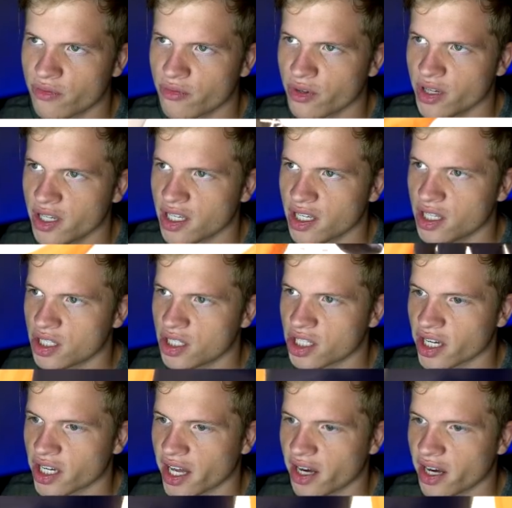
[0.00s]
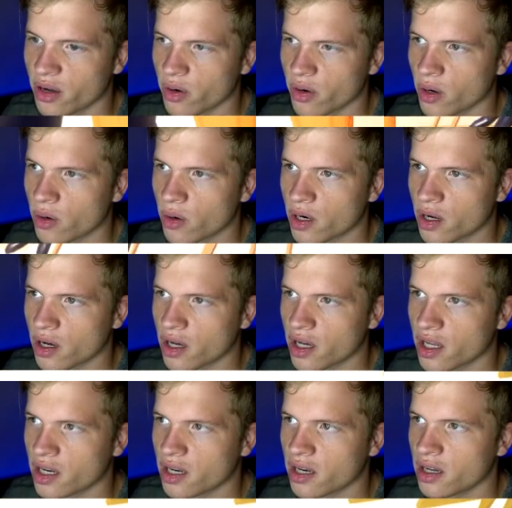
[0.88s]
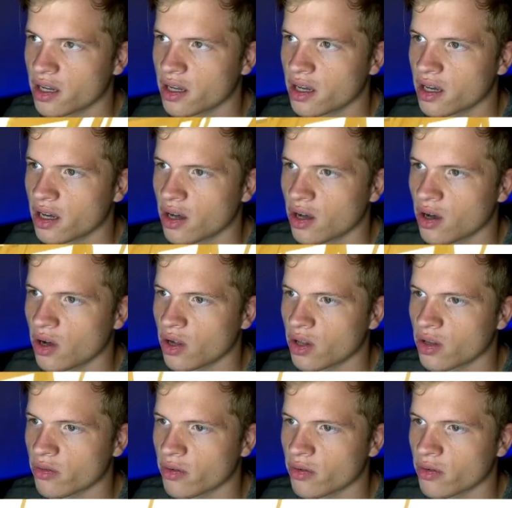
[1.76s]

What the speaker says: freaky shadow going on all